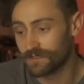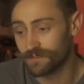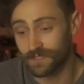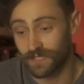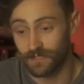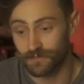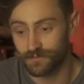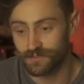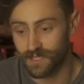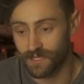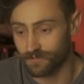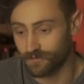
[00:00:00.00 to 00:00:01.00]
Now,
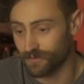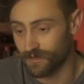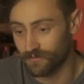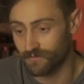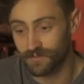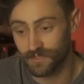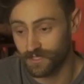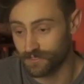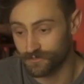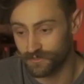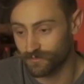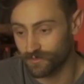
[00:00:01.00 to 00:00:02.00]
scattered around the
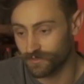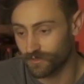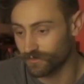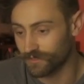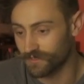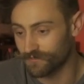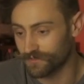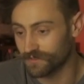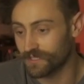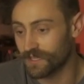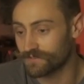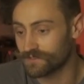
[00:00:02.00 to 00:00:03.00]
country with totally different
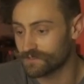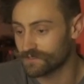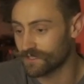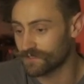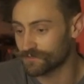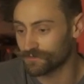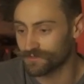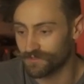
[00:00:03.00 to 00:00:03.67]
lives and schedules,